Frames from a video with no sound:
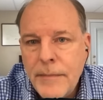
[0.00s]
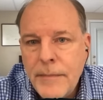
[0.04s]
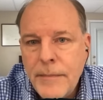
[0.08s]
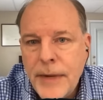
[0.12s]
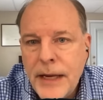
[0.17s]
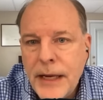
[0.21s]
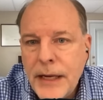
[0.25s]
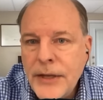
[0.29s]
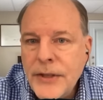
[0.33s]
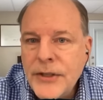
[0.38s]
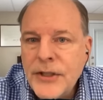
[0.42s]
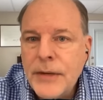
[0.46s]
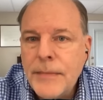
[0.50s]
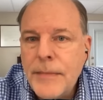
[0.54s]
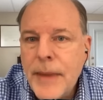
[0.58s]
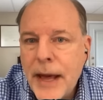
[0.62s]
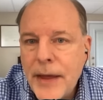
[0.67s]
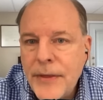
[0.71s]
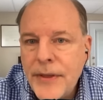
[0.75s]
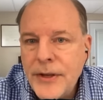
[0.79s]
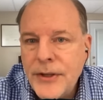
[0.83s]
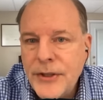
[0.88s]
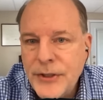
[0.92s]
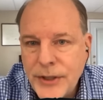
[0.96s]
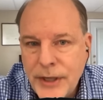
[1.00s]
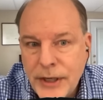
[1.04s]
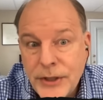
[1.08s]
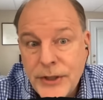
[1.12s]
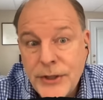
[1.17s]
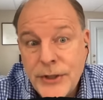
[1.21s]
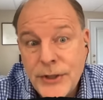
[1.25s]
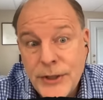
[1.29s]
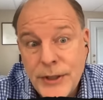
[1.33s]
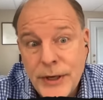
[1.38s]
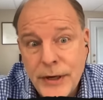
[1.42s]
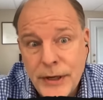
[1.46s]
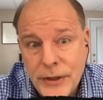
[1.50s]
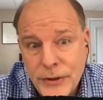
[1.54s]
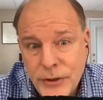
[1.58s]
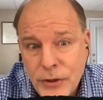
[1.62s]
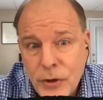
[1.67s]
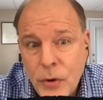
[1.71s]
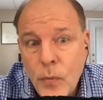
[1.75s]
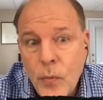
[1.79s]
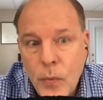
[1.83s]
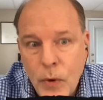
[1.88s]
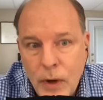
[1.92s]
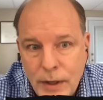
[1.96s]
means and methods necessary. And so
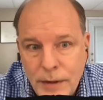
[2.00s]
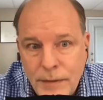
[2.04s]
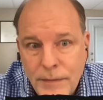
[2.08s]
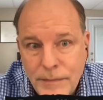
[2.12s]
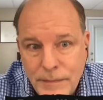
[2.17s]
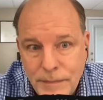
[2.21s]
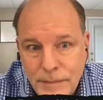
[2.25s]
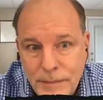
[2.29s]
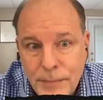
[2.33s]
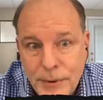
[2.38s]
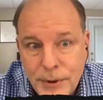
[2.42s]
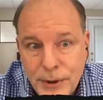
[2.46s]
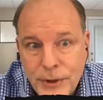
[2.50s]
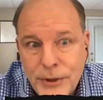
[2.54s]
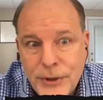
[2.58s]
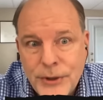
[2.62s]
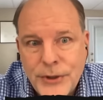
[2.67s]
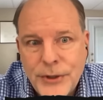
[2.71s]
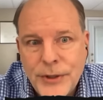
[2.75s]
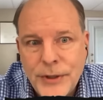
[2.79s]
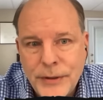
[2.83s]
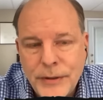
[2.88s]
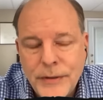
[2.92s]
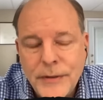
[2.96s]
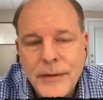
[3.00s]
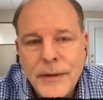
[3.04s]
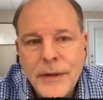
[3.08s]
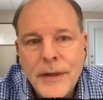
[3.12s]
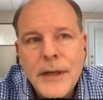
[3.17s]
one person